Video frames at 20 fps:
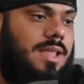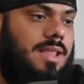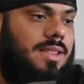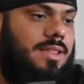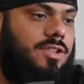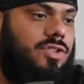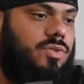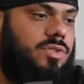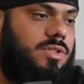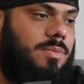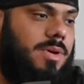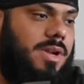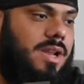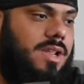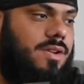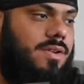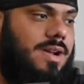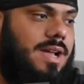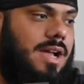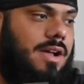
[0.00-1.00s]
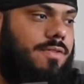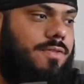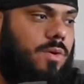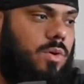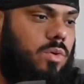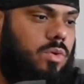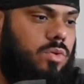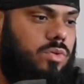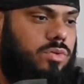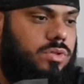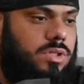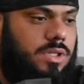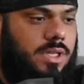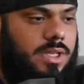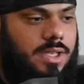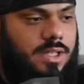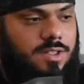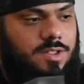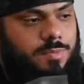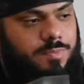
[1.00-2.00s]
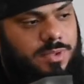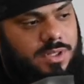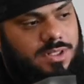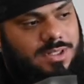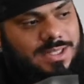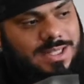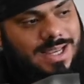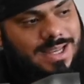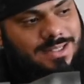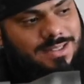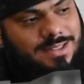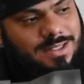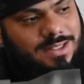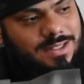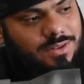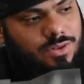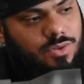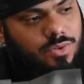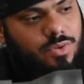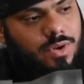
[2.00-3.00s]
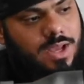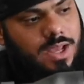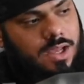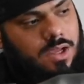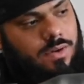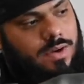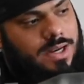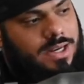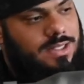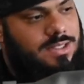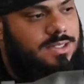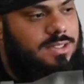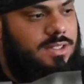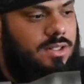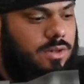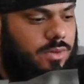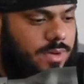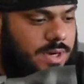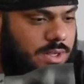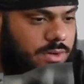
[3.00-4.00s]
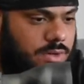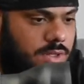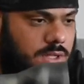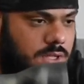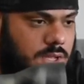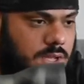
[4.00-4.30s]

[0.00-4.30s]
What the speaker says: This one's about 1.5 years old. It's been tested through hell and it's still around.